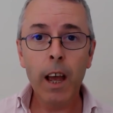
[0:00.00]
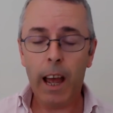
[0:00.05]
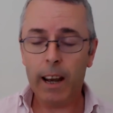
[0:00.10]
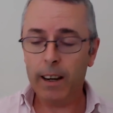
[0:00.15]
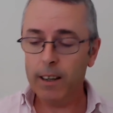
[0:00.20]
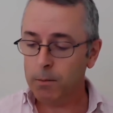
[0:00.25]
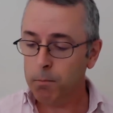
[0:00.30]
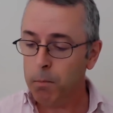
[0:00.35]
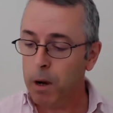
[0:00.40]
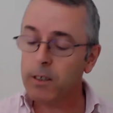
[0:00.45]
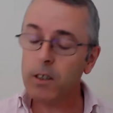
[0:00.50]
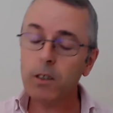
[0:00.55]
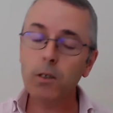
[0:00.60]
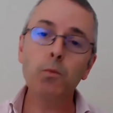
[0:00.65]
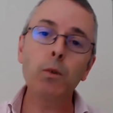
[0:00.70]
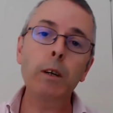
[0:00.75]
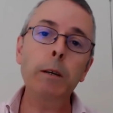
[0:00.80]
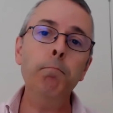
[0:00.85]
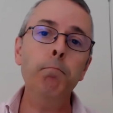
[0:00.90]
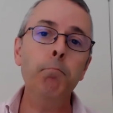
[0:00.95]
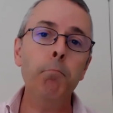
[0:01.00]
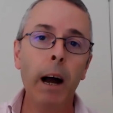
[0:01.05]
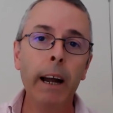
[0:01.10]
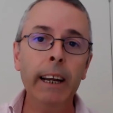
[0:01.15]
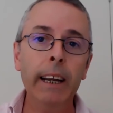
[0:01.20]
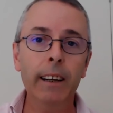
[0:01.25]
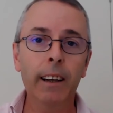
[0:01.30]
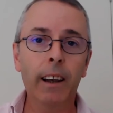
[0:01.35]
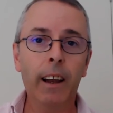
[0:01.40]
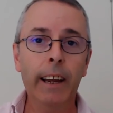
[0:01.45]
And as much as we
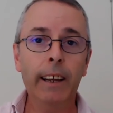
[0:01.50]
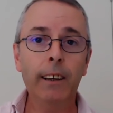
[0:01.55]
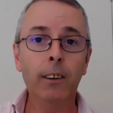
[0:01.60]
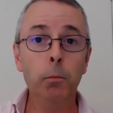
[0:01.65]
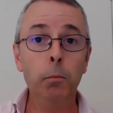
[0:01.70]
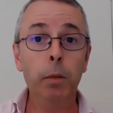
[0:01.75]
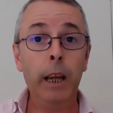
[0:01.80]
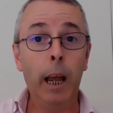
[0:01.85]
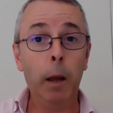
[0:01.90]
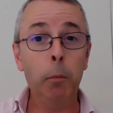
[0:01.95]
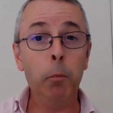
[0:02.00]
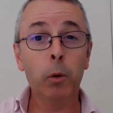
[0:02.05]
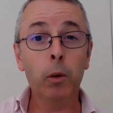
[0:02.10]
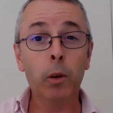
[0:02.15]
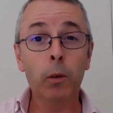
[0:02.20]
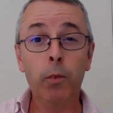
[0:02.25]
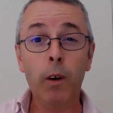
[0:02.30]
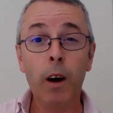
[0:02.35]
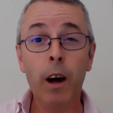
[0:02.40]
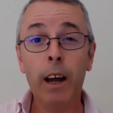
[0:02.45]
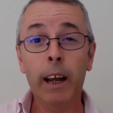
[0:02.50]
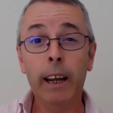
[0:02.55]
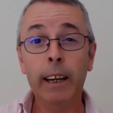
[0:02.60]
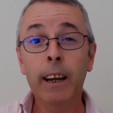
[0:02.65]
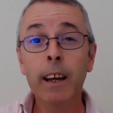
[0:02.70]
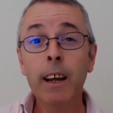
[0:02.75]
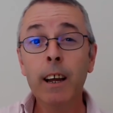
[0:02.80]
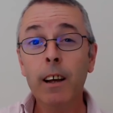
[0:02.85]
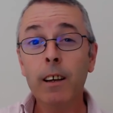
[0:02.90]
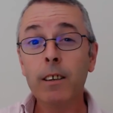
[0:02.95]
might like to be able to find
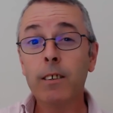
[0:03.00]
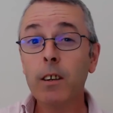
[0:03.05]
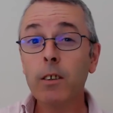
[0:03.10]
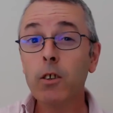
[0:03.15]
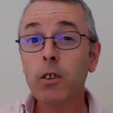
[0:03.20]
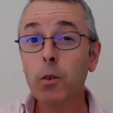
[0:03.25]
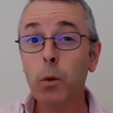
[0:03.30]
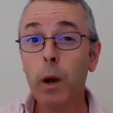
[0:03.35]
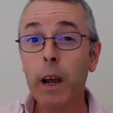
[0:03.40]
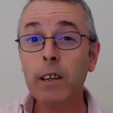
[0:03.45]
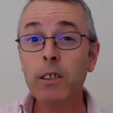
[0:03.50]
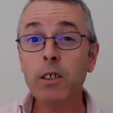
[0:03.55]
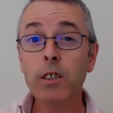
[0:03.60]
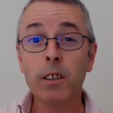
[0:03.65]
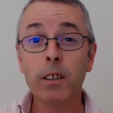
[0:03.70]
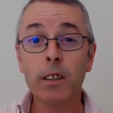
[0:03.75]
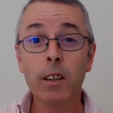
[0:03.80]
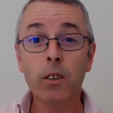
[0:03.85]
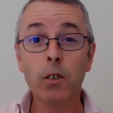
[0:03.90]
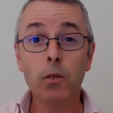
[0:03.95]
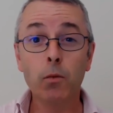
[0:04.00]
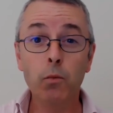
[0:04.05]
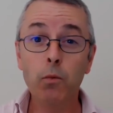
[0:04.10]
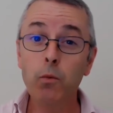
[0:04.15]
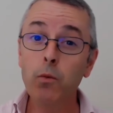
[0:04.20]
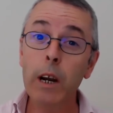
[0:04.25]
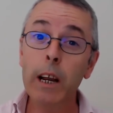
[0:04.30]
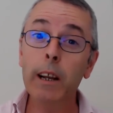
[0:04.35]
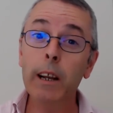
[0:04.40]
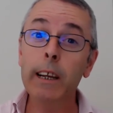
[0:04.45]
a situation that's
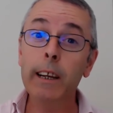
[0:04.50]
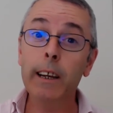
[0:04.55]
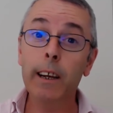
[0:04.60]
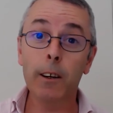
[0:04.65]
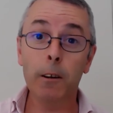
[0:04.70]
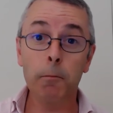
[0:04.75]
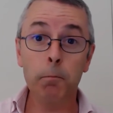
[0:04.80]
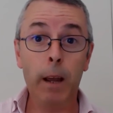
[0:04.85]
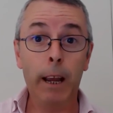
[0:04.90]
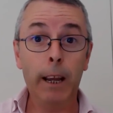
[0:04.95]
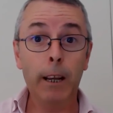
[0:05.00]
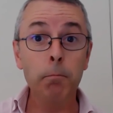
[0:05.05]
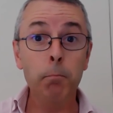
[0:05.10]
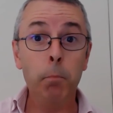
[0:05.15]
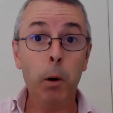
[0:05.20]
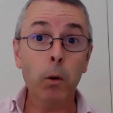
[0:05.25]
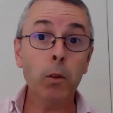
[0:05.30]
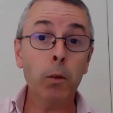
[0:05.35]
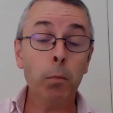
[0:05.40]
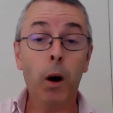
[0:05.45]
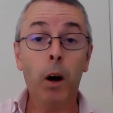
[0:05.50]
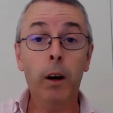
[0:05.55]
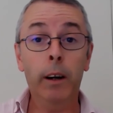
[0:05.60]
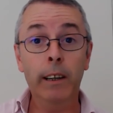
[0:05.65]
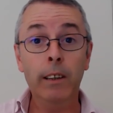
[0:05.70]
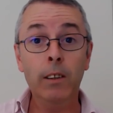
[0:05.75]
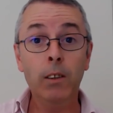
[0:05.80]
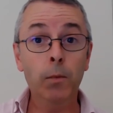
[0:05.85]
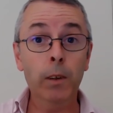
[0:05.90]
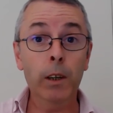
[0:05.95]
really going to make both
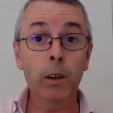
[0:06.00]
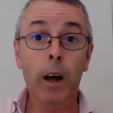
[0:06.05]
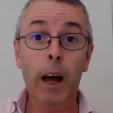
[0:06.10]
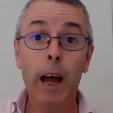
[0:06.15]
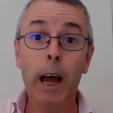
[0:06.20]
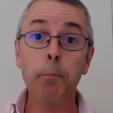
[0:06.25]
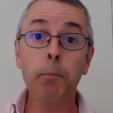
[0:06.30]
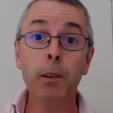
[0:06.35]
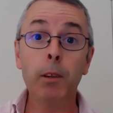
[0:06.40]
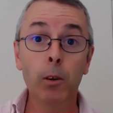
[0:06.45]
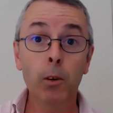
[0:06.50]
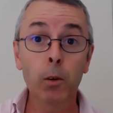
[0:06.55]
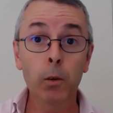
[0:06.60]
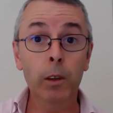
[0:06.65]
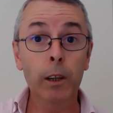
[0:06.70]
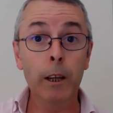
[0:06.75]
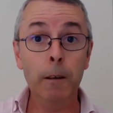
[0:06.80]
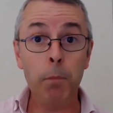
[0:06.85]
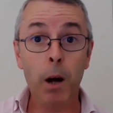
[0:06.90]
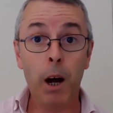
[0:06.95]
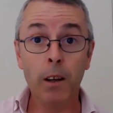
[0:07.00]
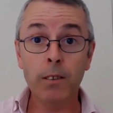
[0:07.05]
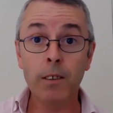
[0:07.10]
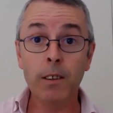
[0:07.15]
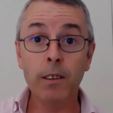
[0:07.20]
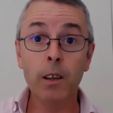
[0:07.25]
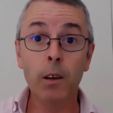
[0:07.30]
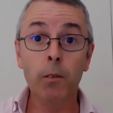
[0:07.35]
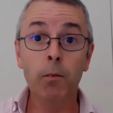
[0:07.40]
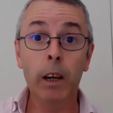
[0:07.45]
parties feel absolutely
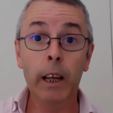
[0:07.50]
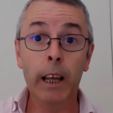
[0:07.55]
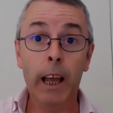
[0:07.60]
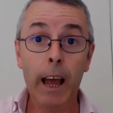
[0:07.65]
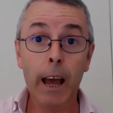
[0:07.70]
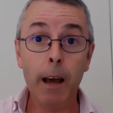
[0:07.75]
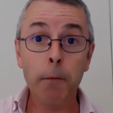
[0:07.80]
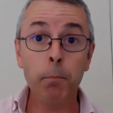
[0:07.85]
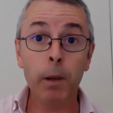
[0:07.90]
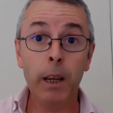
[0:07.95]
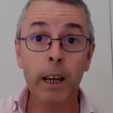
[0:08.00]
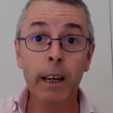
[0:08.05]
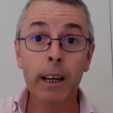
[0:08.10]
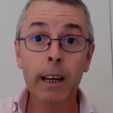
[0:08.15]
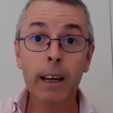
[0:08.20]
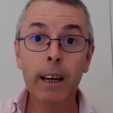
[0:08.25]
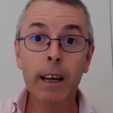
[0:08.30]
positively happy,